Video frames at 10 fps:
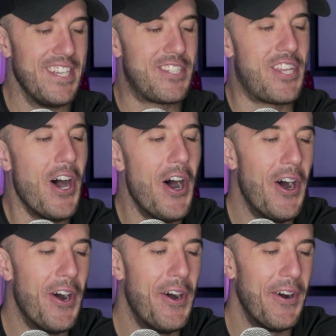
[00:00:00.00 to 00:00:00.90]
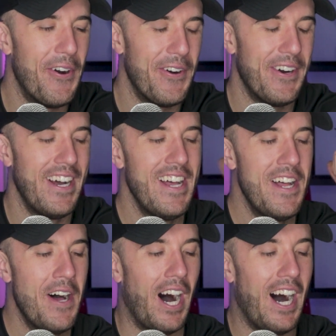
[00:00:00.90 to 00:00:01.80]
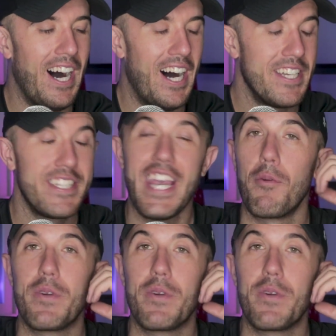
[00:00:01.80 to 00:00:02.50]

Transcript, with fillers: So yeah,